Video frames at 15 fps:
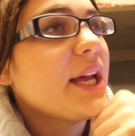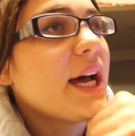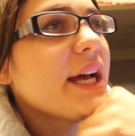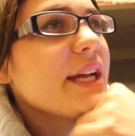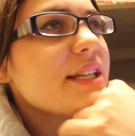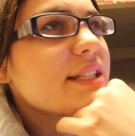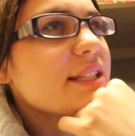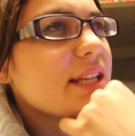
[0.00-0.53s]

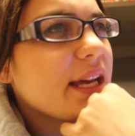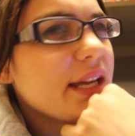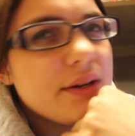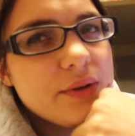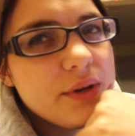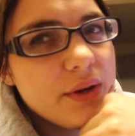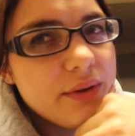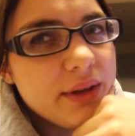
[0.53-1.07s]
I
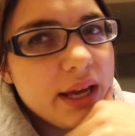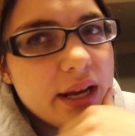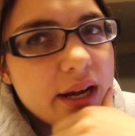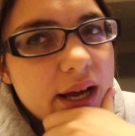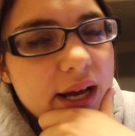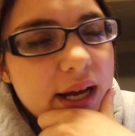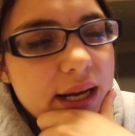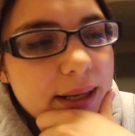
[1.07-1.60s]
don't know yet.
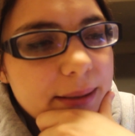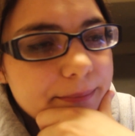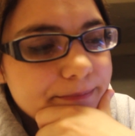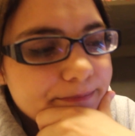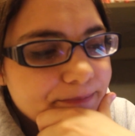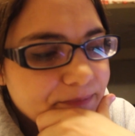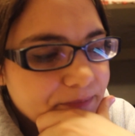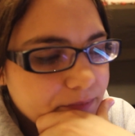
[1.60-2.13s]

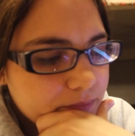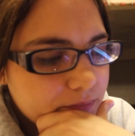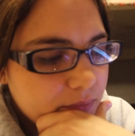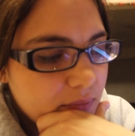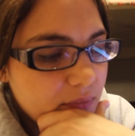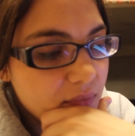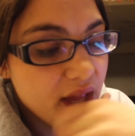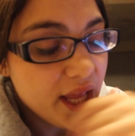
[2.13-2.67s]

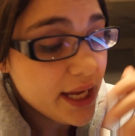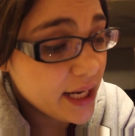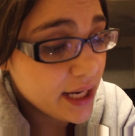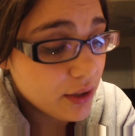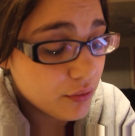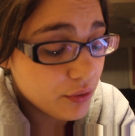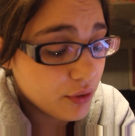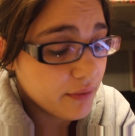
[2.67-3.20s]
And I
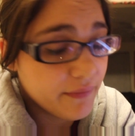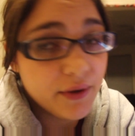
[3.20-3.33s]
don't know